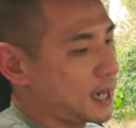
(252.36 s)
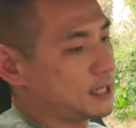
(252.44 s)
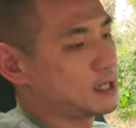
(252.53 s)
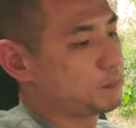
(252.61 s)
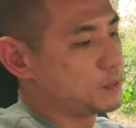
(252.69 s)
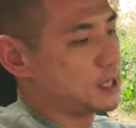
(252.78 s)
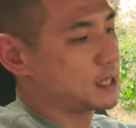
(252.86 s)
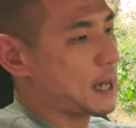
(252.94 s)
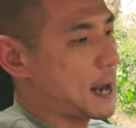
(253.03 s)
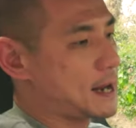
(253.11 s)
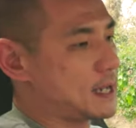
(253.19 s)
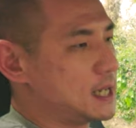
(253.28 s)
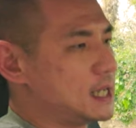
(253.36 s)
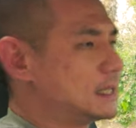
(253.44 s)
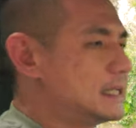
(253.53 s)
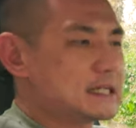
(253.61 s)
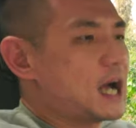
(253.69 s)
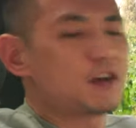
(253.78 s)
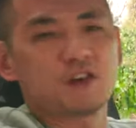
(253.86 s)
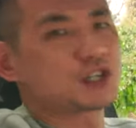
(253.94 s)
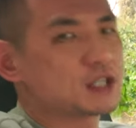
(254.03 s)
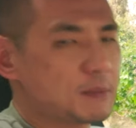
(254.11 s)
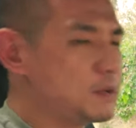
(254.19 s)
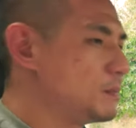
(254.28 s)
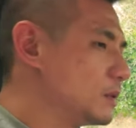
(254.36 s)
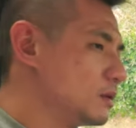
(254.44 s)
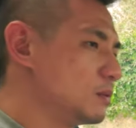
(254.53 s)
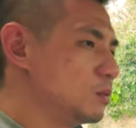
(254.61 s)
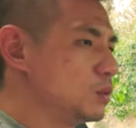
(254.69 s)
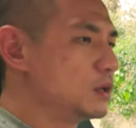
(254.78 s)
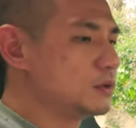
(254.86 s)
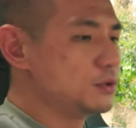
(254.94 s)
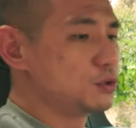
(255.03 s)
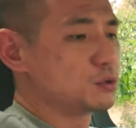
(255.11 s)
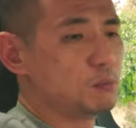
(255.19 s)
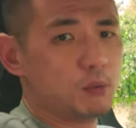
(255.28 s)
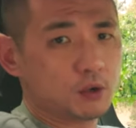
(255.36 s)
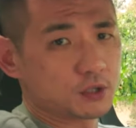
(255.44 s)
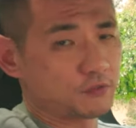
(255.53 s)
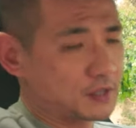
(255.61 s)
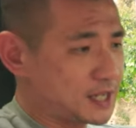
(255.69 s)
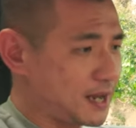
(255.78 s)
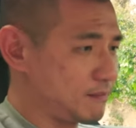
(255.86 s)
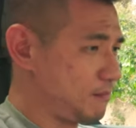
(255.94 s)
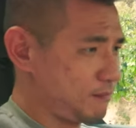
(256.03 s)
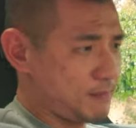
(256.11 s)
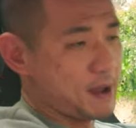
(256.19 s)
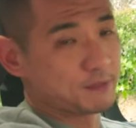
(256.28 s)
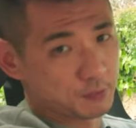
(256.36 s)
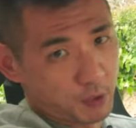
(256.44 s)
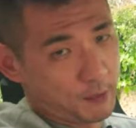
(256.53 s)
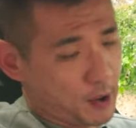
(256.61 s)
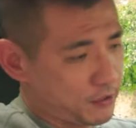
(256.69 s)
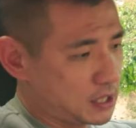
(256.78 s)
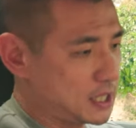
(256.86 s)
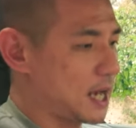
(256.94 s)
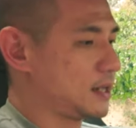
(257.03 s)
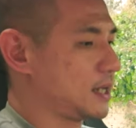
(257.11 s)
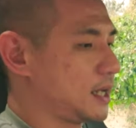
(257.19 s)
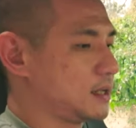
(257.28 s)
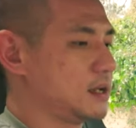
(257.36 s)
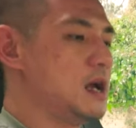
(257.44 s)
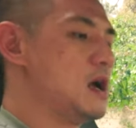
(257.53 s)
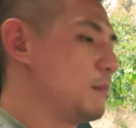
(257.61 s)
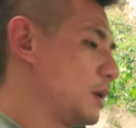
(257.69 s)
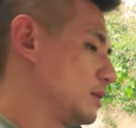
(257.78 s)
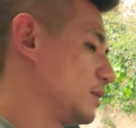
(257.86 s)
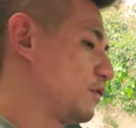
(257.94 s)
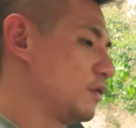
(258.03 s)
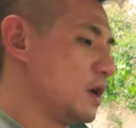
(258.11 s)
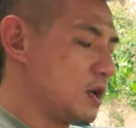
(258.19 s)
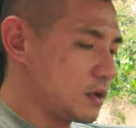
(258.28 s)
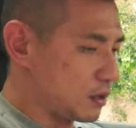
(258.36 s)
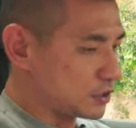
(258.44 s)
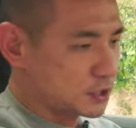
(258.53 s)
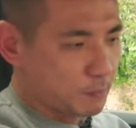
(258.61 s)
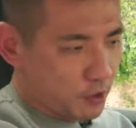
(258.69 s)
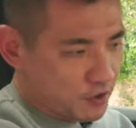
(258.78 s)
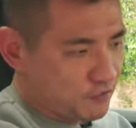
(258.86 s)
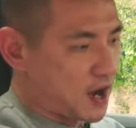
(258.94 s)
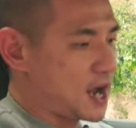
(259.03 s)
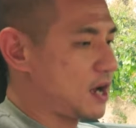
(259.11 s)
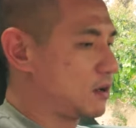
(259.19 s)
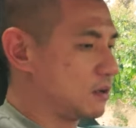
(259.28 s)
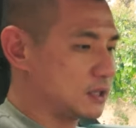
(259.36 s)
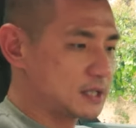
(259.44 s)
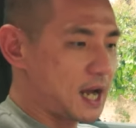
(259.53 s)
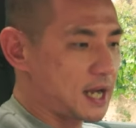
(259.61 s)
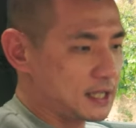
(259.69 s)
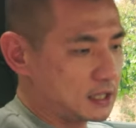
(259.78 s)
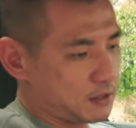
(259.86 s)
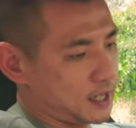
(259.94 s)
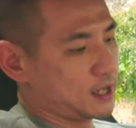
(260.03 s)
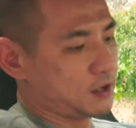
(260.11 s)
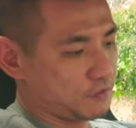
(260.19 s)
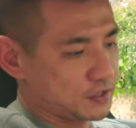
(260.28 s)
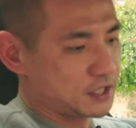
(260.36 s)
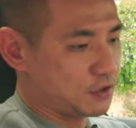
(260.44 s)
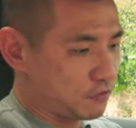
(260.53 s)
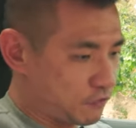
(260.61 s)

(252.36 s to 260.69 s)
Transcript: idea being that these are the functions that people will use most of the time. Maps primarily, and then perhaps if you're on Spotify, on Tidal, and then obviously your